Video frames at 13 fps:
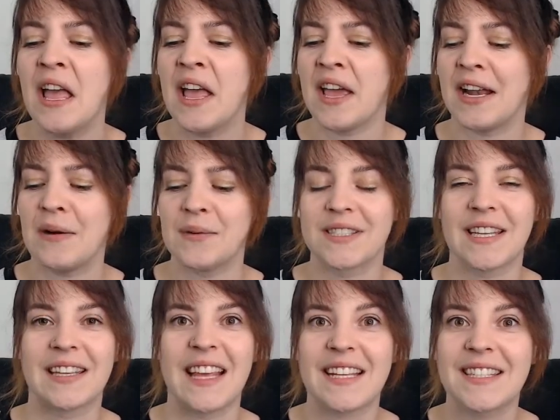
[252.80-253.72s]
and I was
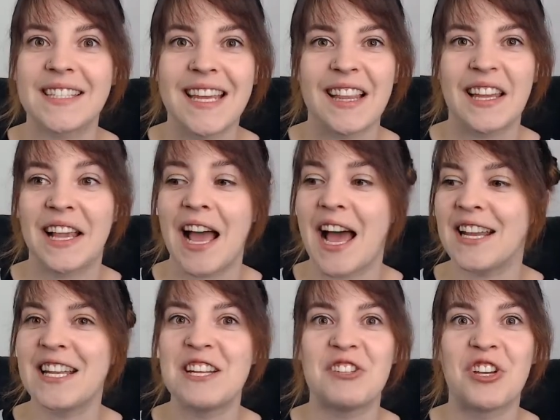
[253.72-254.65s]
like, that's it, like, I
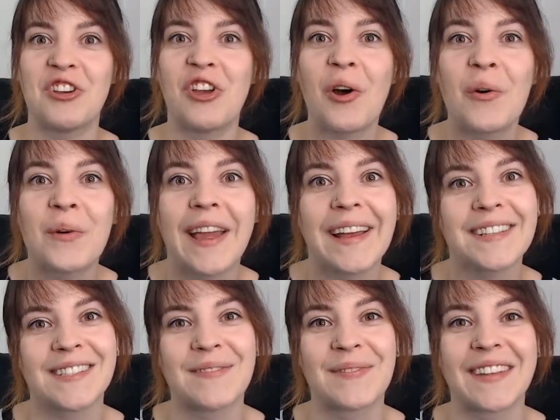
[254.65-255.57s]
need to go get
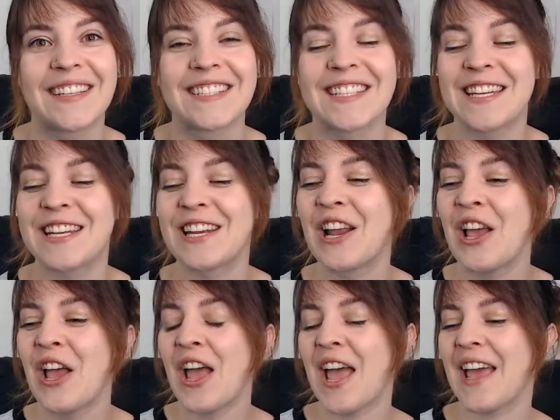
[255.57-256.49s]
something to eat.
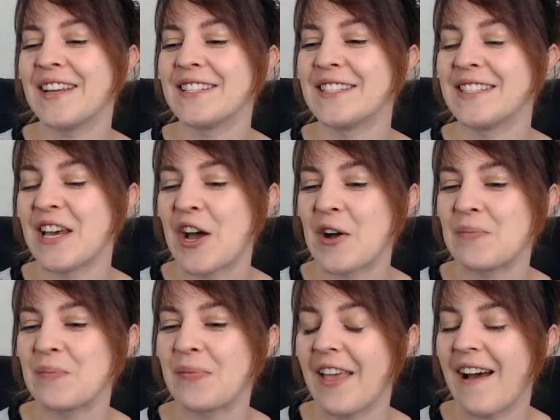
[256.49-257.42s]
And
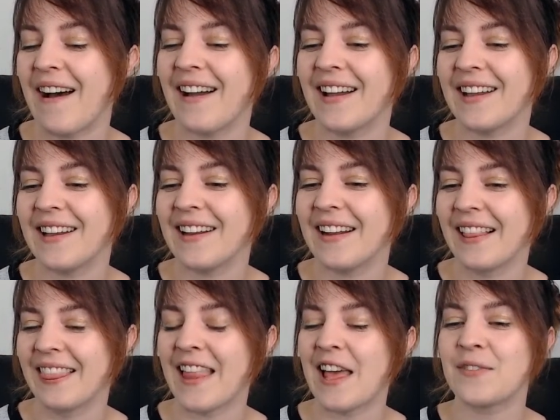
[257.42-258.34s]
I
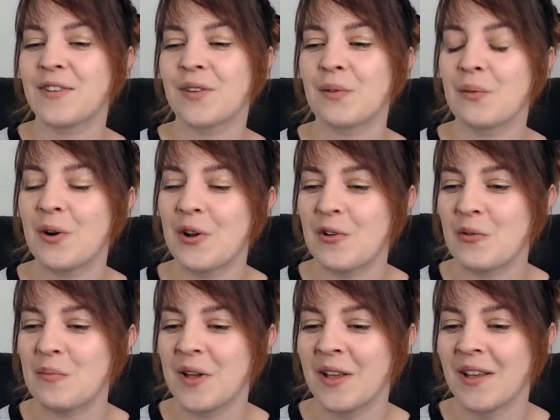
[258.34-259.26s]
left the
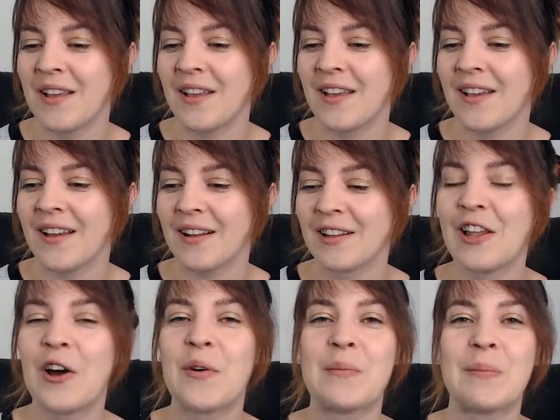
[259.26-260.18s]
room.
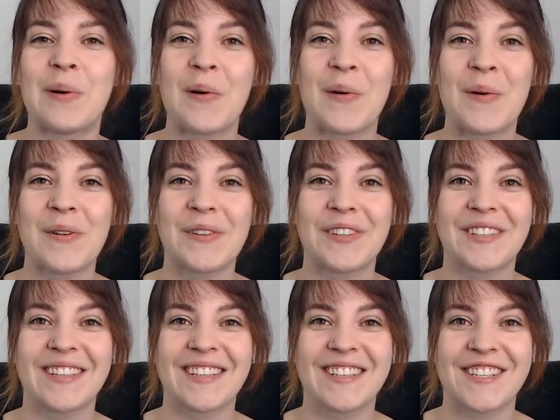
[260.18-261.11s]
Lo and behold,
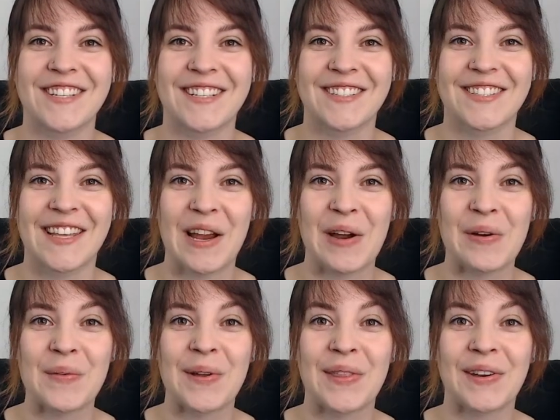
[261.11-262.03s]
she is
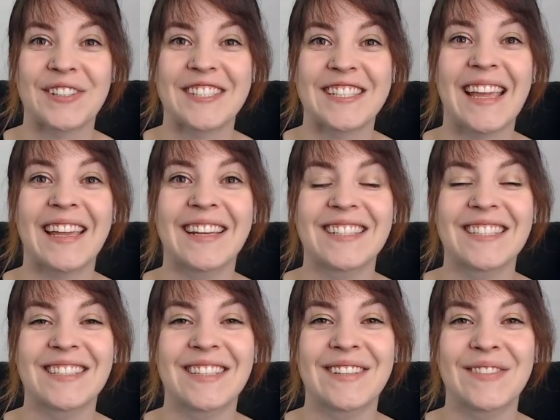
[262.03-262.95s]
there with her date
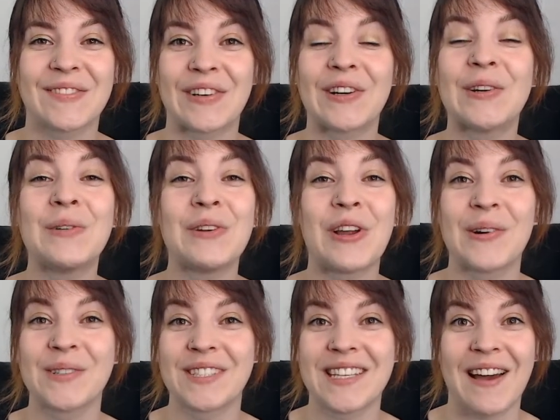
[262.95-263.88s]
for who
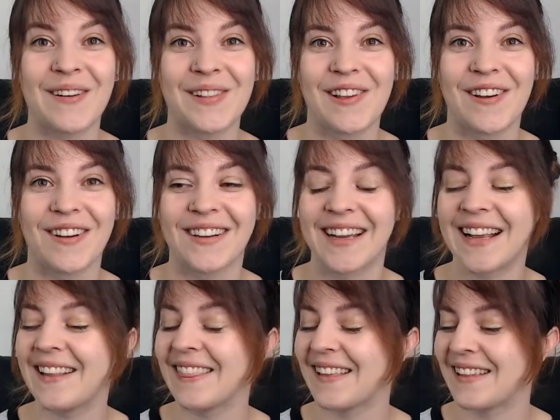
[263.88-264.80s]
knows how long
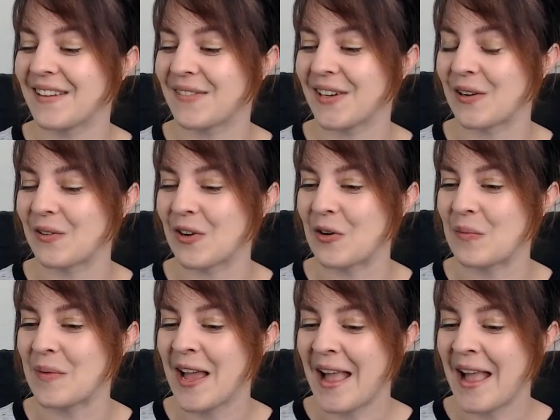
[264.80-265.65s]
in the living room.